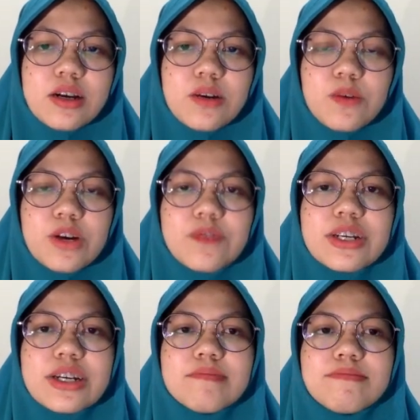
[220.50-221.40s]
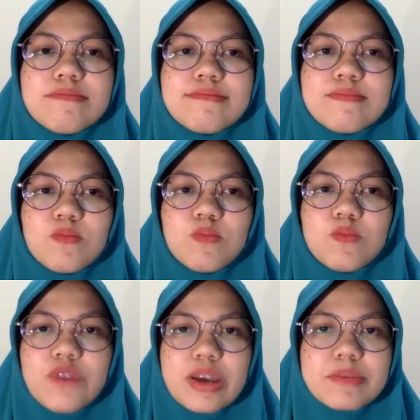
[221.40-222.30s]
One of the
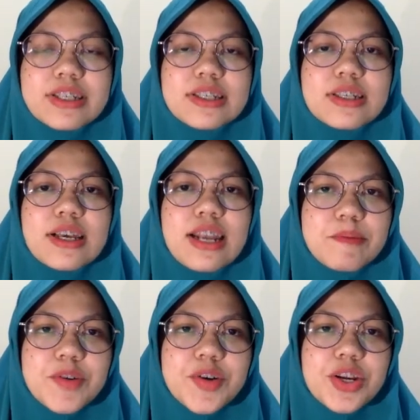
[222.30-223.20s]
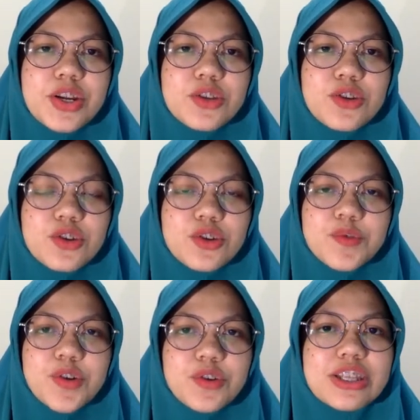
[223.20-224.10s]
famous library to use
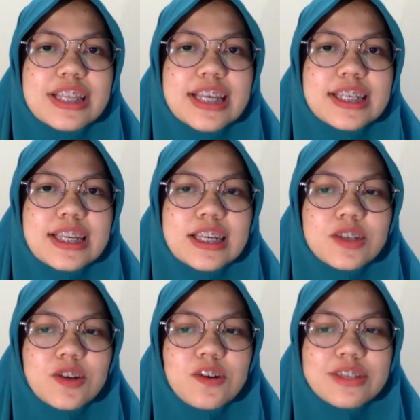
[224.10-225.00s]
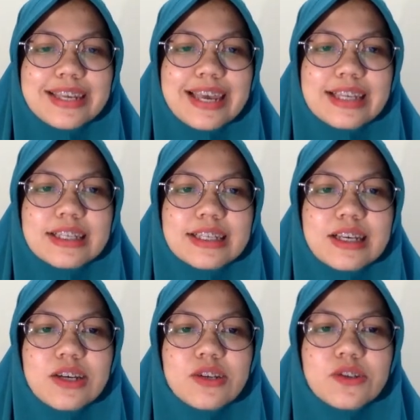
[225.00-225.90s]
for unit testing is called Jest.
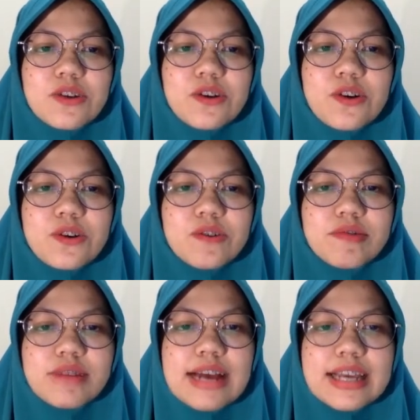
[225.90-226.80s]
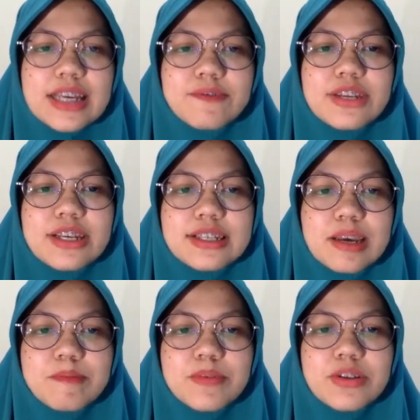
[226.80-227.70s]
So I give the
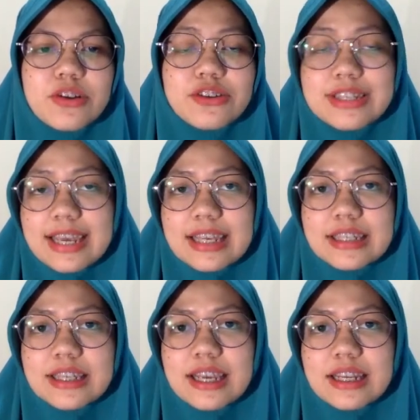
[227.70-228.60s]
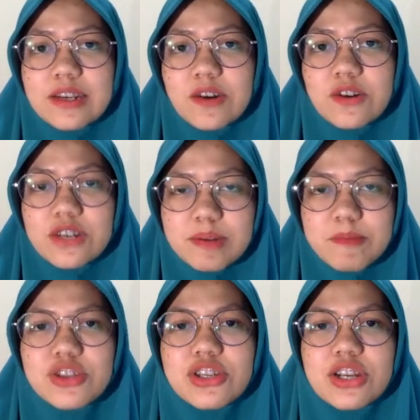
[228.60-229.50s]
example on Jest, and on the
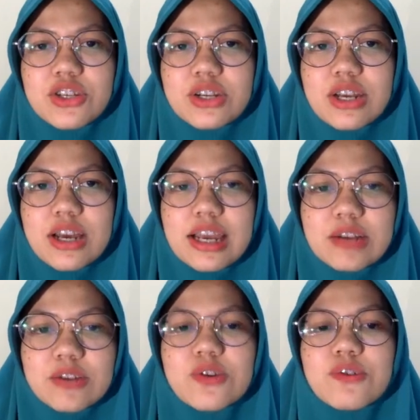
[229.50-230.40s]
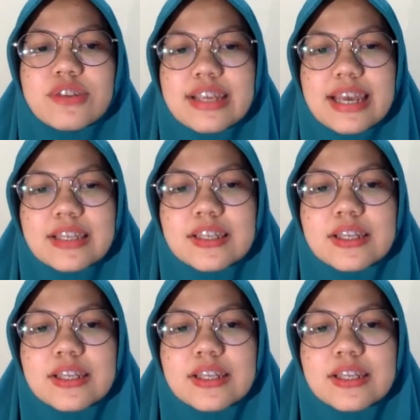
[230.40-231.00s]
demonstration I also use Jest.